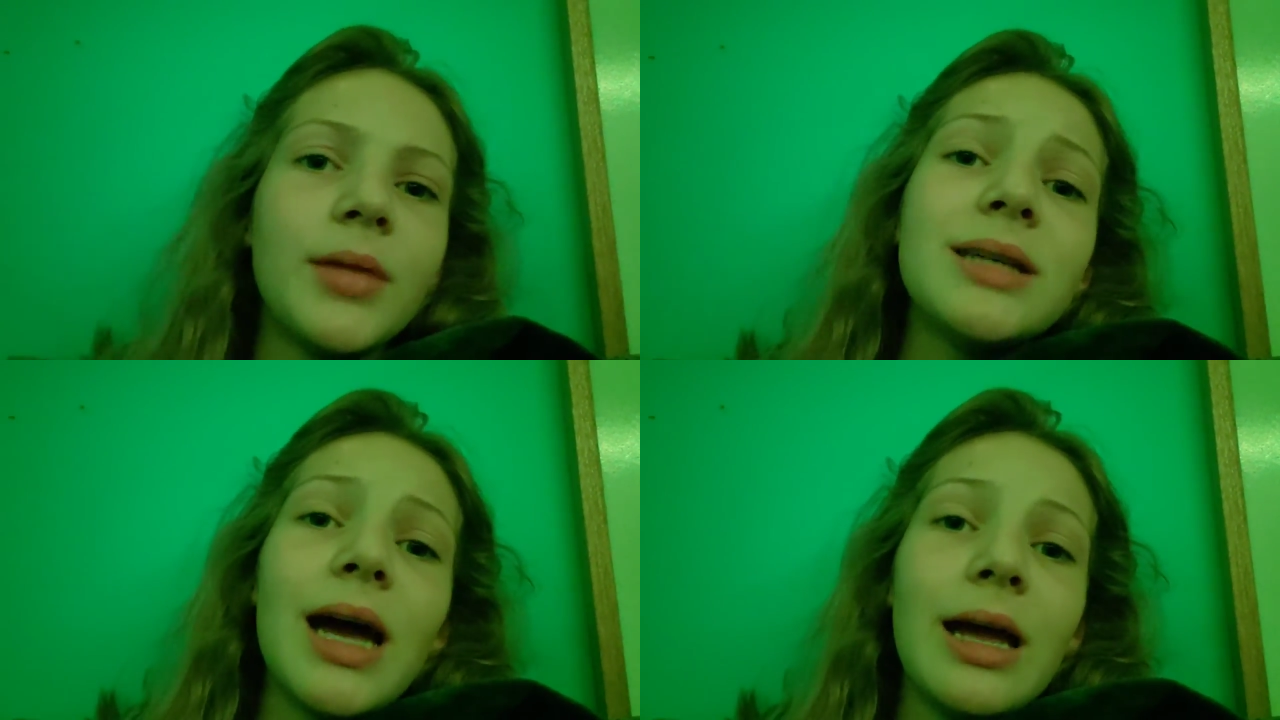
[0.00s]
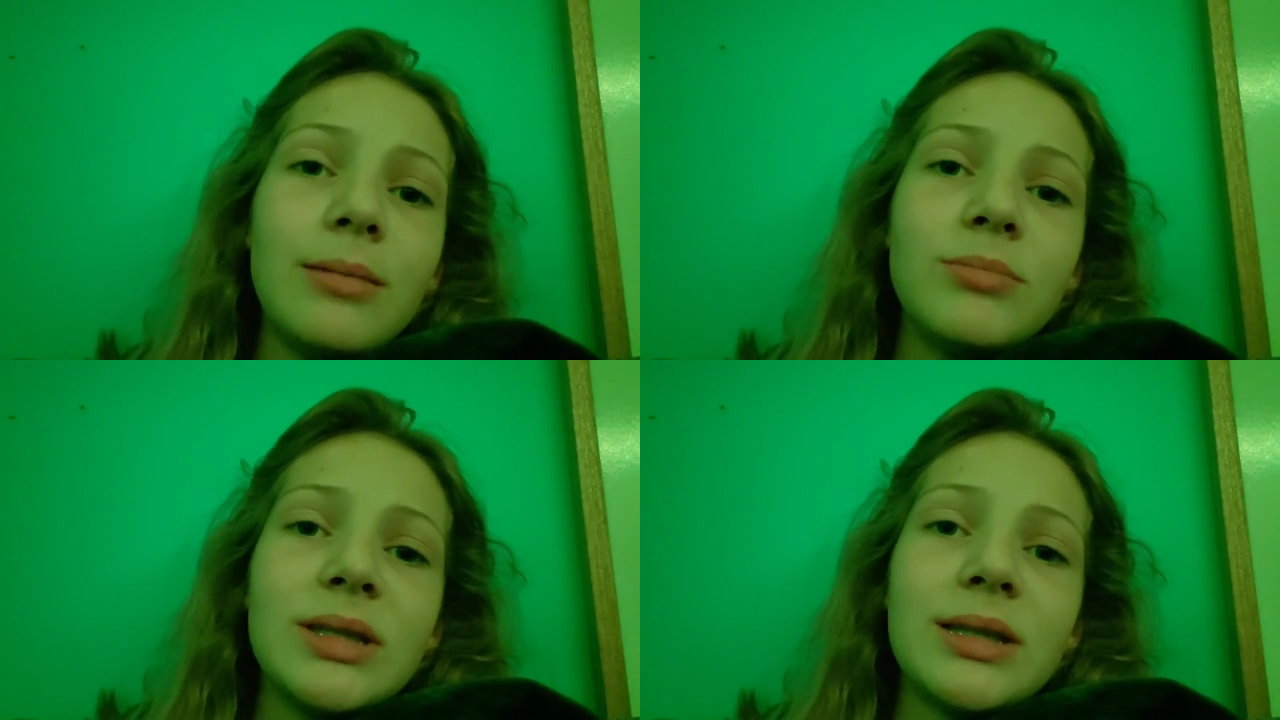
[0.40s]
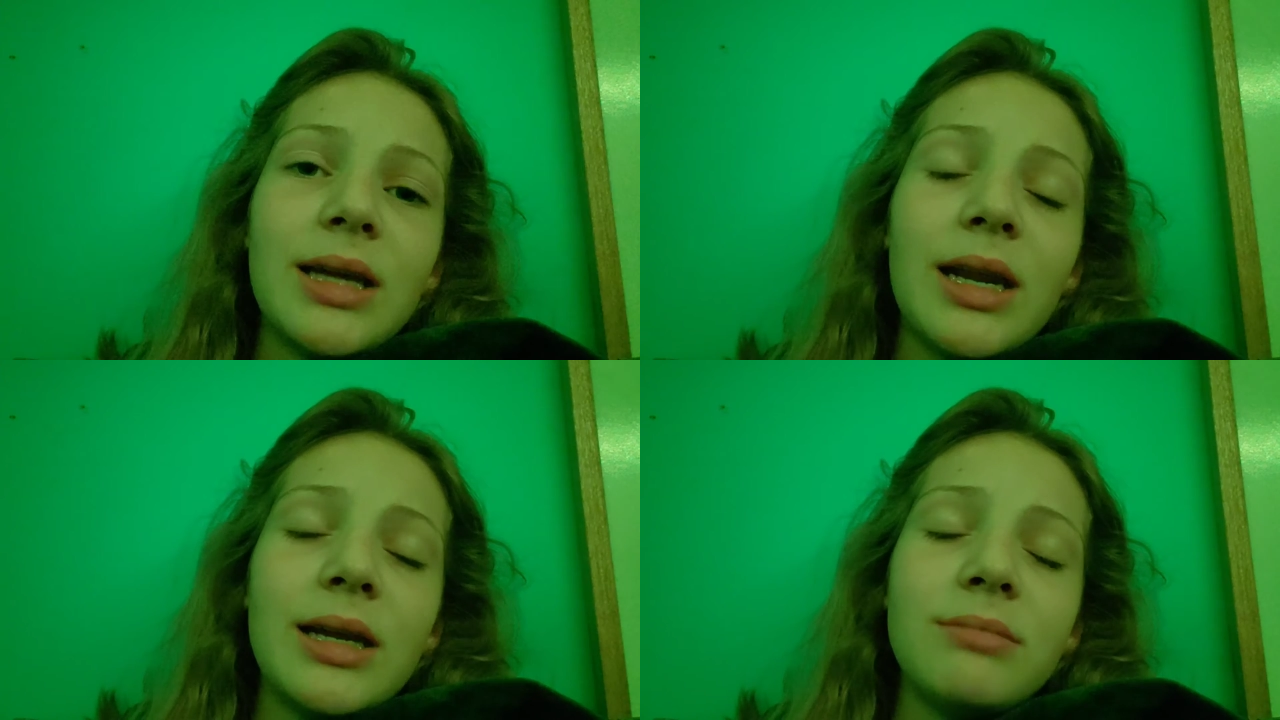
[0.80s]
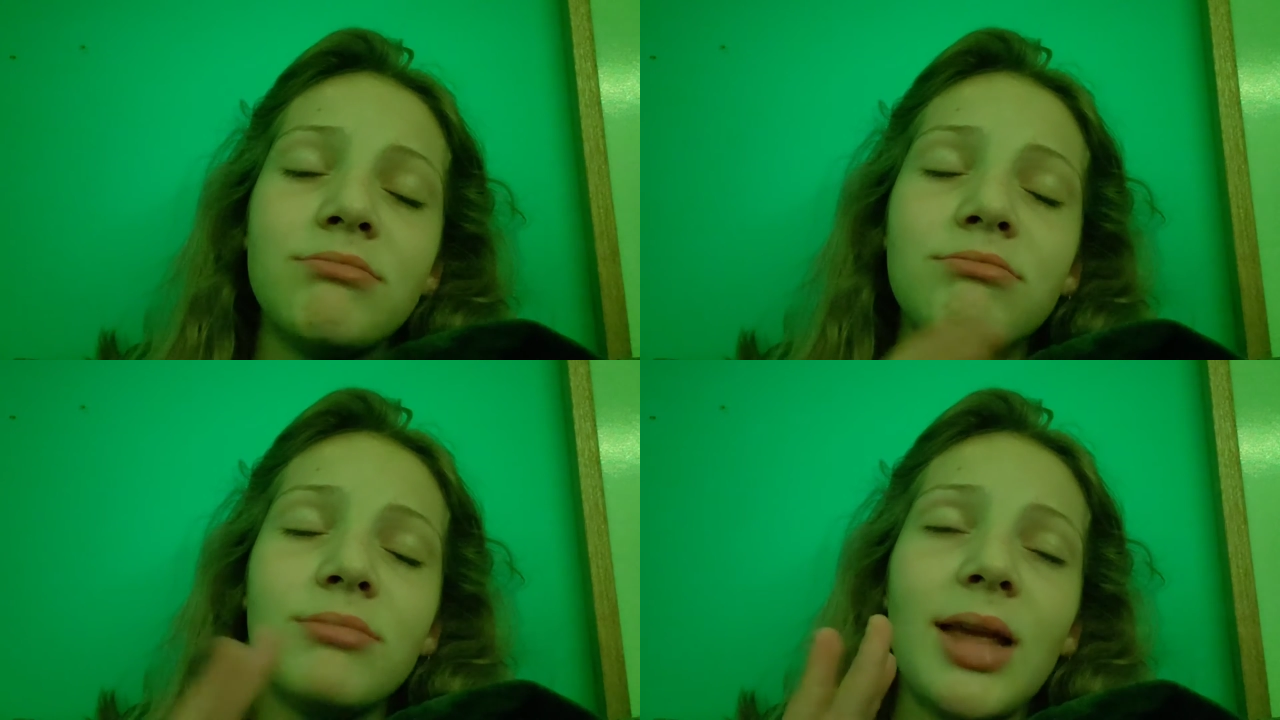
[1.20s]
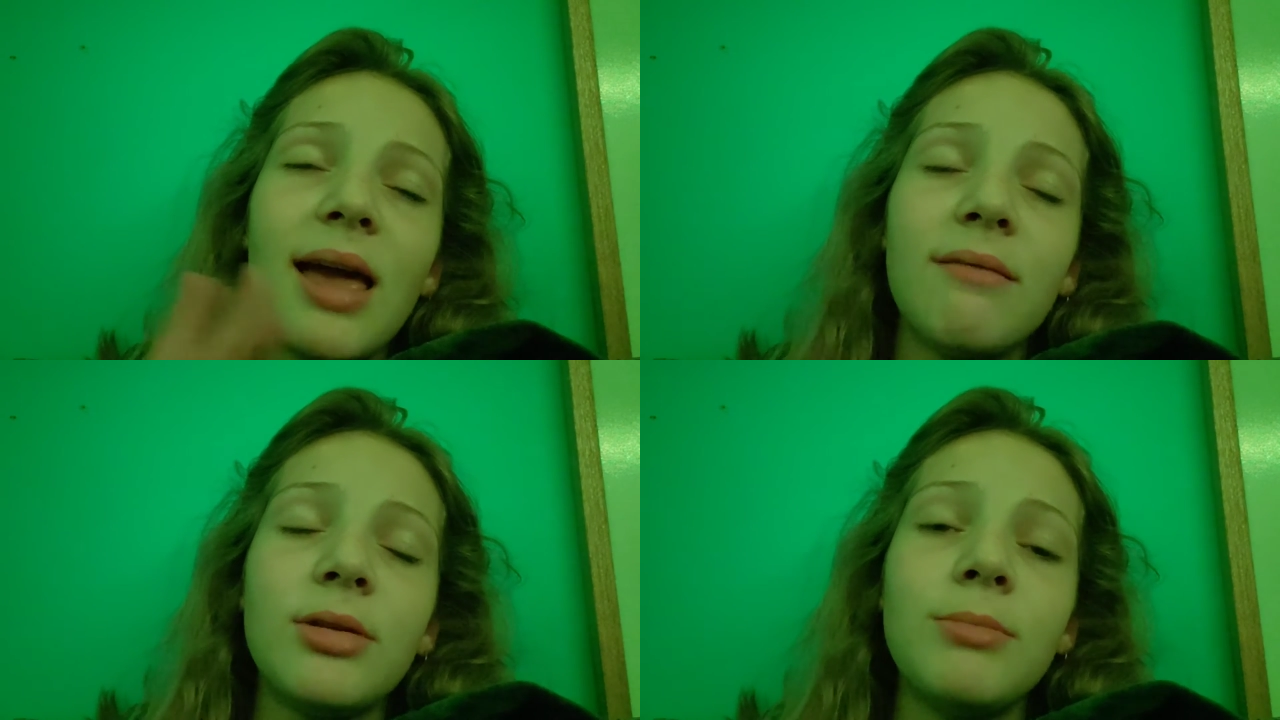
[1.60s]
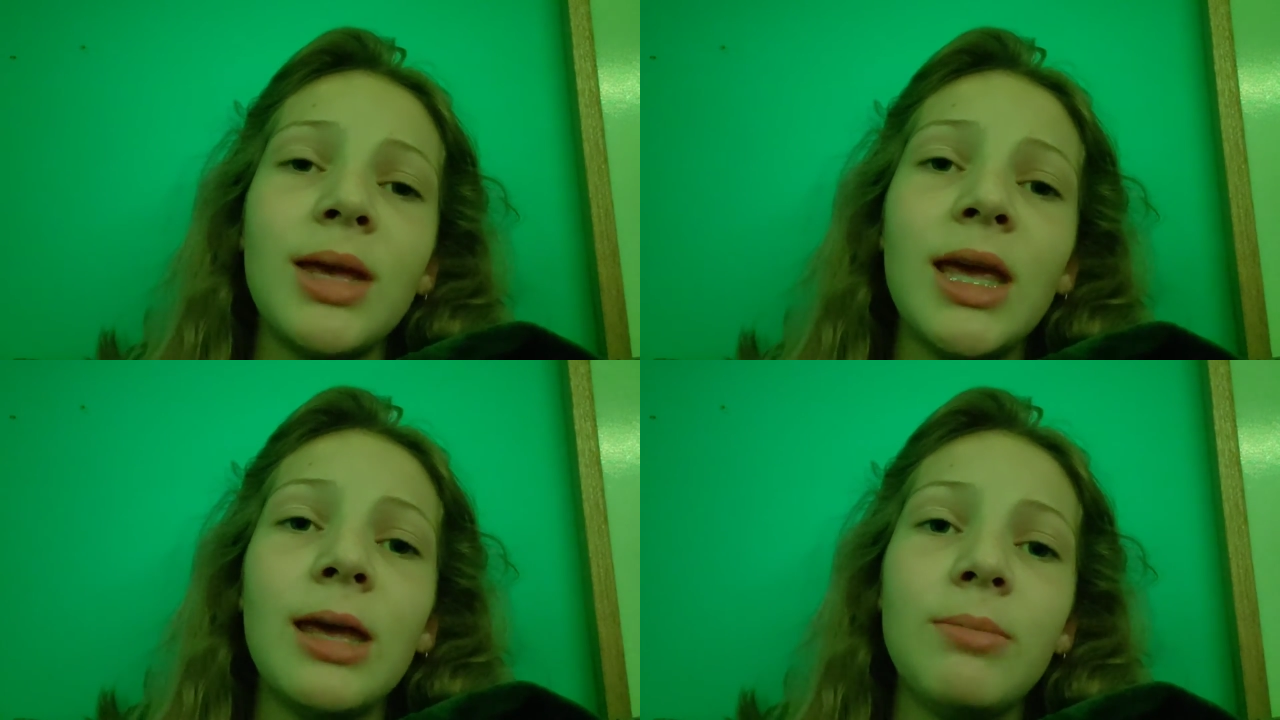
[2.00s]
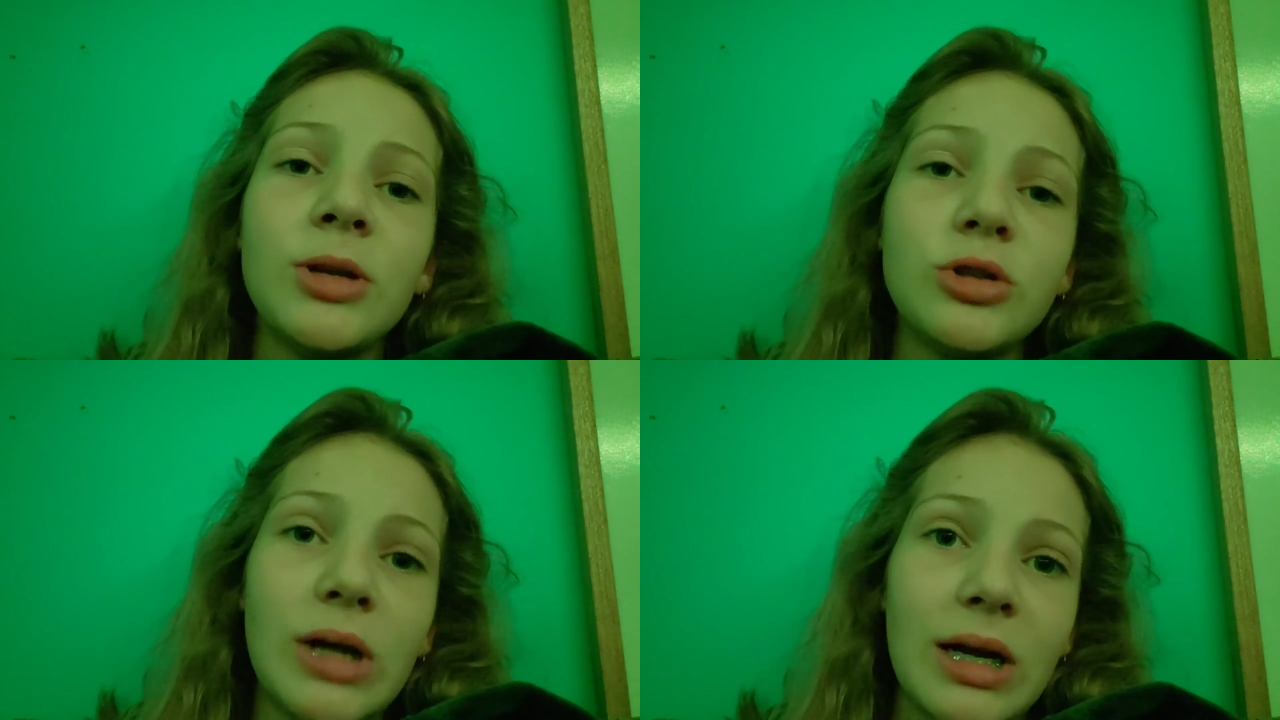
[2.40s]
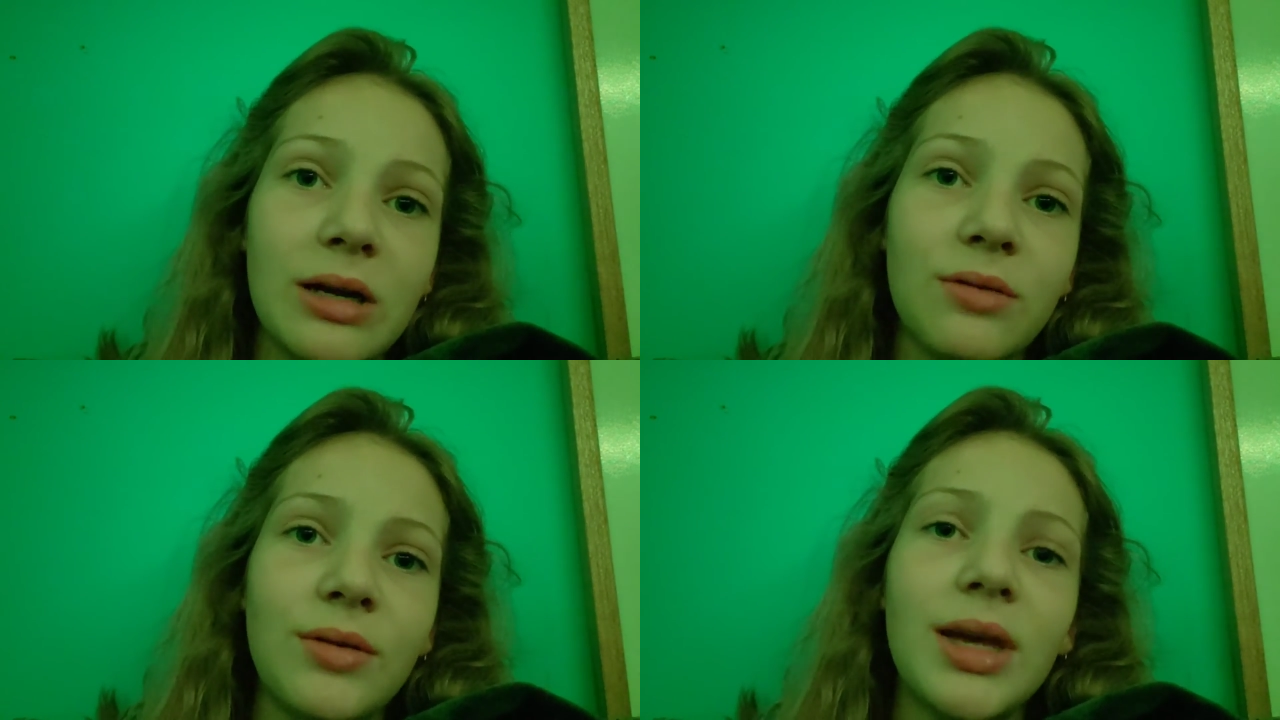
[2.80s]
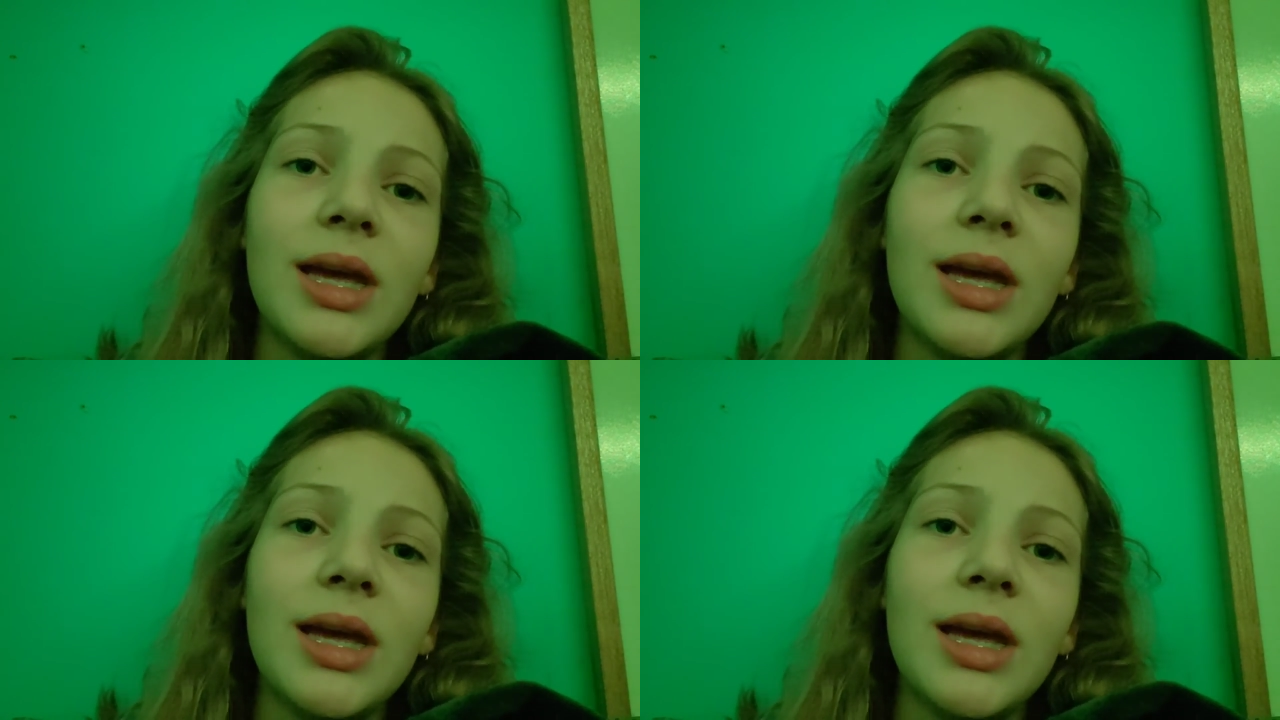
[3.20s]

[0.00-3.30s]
Times that I haven't been keeping track of.